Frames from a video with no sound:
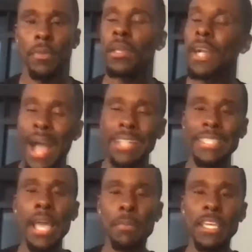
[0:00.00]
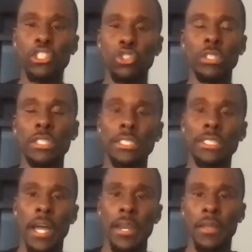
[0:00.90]
Contact me as soon as it's
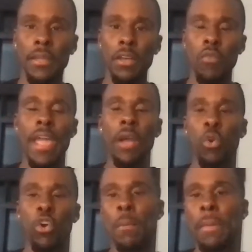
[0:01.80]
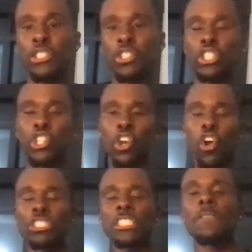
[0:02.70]
done, right? And we're going to make sure that your
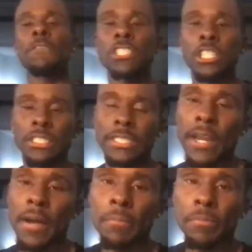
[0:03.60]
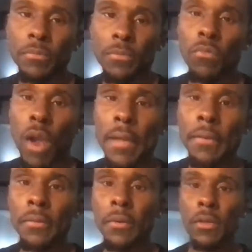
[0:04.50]
launch is officially set up, right?
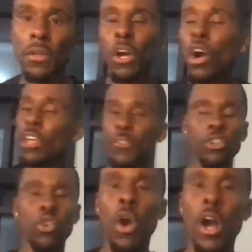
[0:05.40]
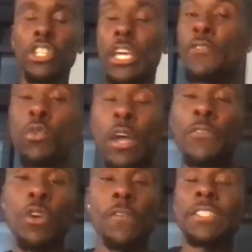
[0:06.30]
Only if you can do 100.
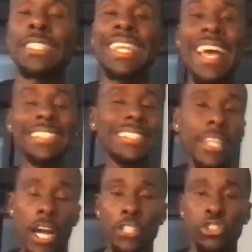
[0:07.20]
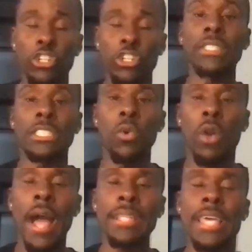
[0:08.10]
If it's less than 100, you can still
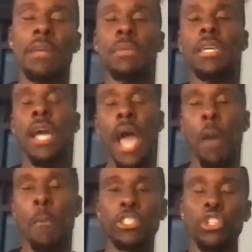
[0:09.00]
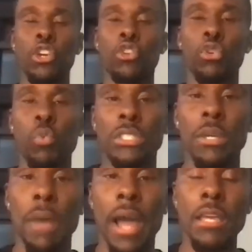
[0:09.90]
contact me. I'll make sure you're grouped with somebody.